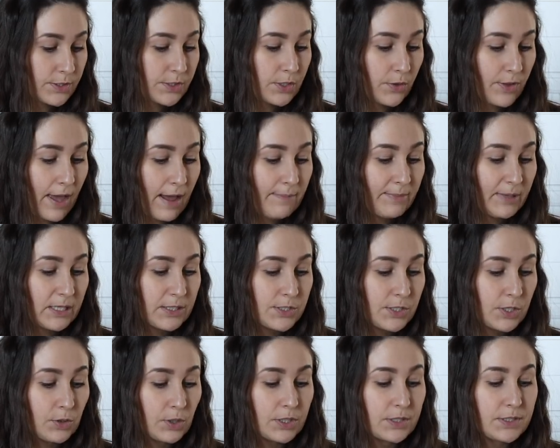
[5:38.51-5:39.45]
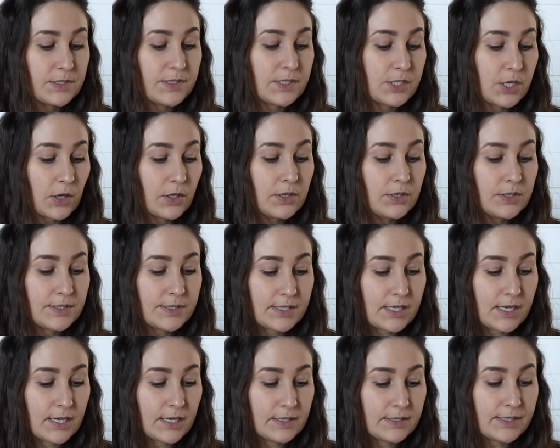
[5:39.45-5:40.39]
So that means you could start
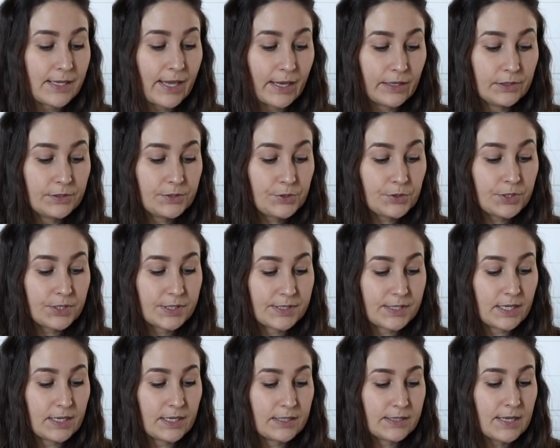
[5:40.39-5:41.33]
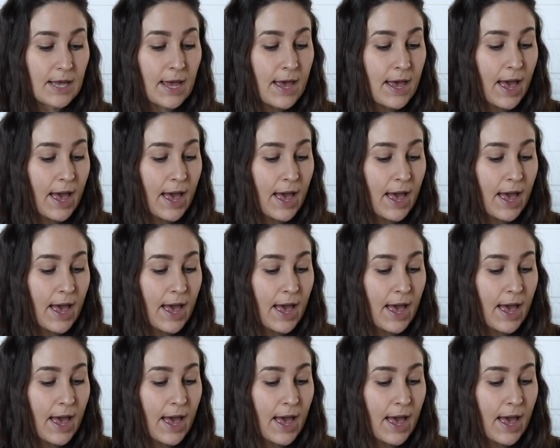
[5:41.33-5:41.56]
seeds, Calendula seeds,